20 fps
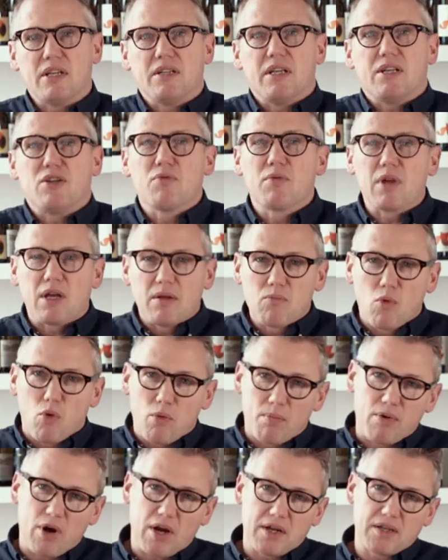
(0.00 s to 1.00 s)
and then you get more
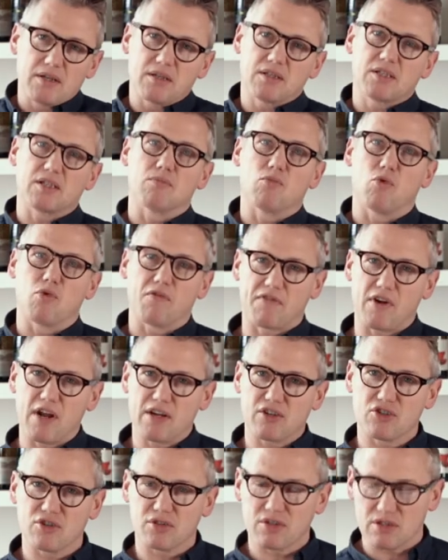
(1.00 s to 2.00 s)
brightness and more
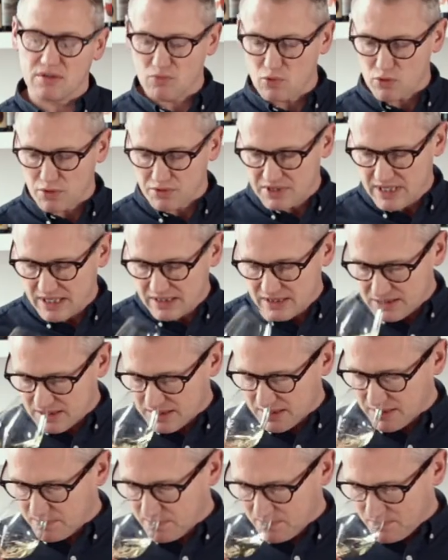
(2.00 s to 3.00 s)
freshness and more
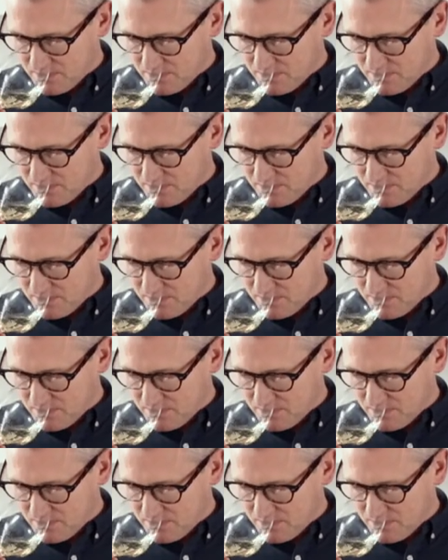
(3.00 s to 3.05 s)
intensity.